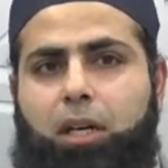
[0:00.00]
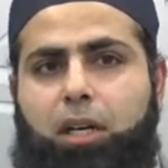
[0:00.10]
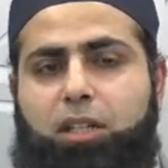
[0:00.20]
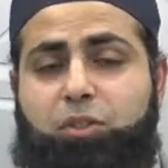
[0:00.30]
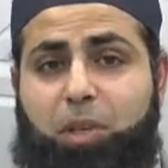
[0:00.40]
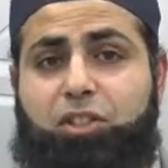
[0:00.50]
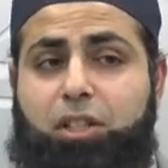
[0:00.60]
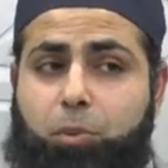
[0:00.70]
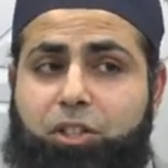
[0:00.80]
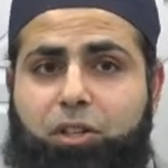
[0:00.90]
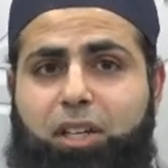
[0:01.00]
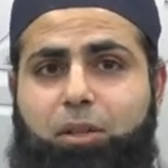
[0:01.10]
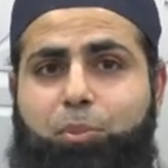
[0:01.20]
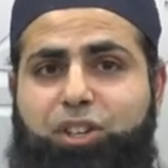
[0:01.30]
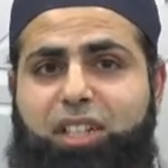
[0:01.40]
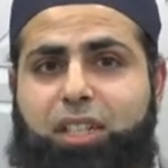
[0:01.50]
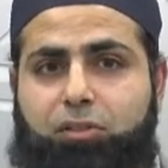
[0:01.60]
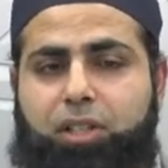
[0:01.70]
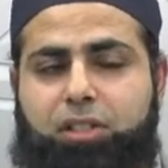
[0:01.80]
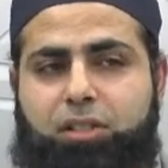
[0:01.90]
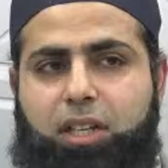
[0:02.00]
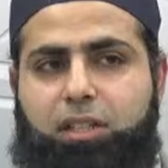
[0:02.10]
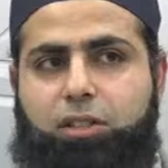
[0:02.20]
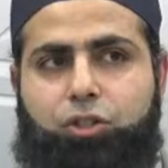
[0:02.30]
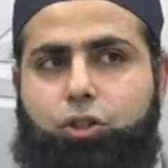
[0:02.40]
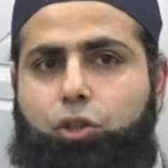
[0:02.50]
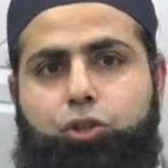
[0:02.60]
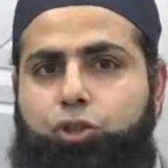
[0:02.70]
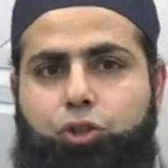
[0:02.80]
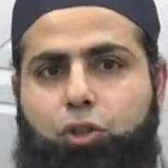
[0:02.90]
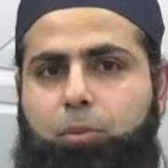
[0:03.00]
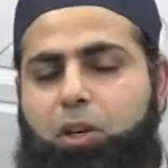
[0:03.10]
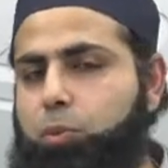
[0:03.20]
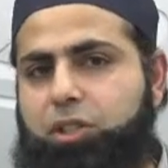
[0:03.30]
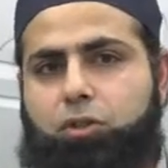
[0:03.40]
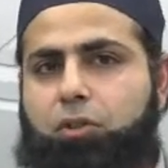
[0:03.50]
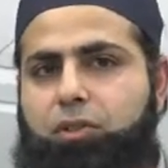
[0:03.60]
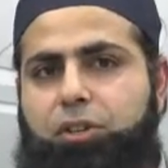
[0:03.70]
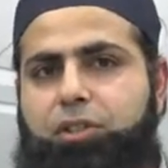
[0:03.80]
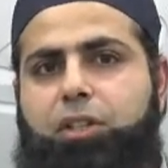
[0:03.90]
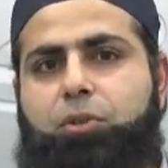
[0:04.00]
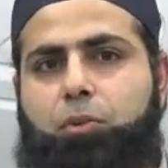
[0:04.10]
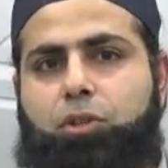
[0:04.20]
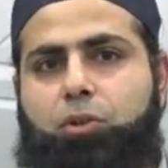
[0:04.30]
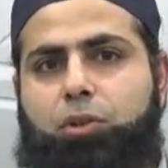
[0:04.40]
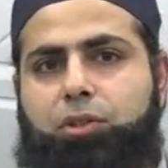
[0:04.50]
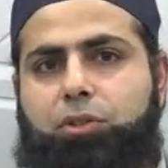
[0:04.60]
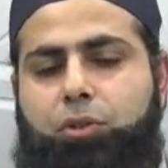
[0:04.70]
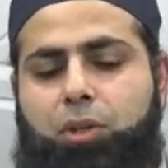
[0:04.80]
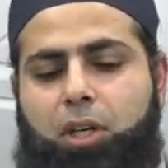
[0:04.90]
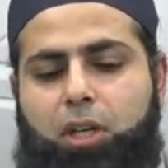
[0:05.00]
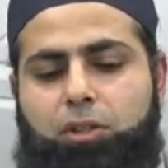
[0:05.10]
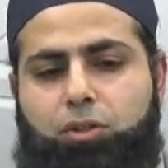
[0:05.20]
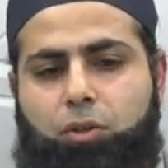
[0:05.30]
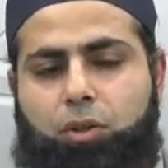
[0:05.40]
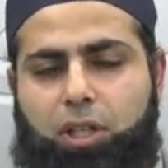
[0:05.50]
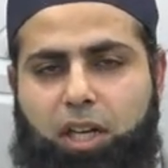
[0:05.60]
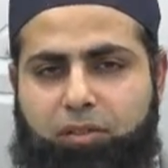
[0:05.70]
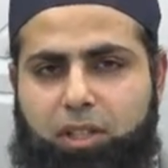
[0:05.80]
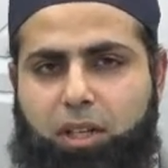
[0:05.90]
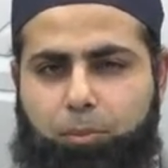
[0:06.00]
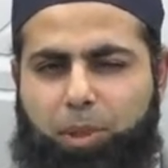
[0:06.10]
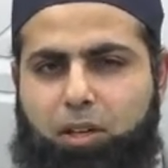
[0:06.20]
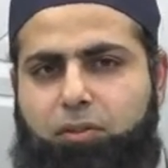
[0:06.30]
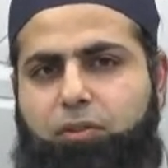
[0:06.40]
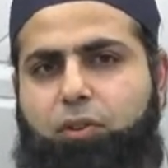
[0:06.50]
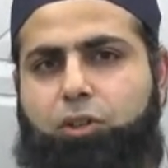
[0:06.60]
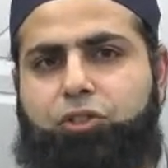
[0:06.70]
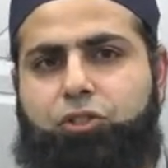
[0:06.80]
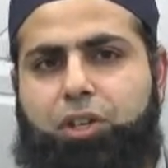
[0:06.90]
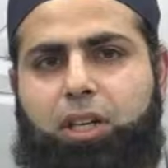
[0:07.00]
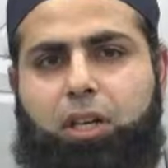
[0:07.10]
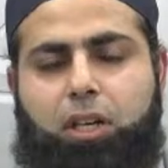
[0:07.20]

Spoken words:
especially when you're at the pre-degree stage and you're unsure about which sort of career you want to go into. So having that bit of voluntary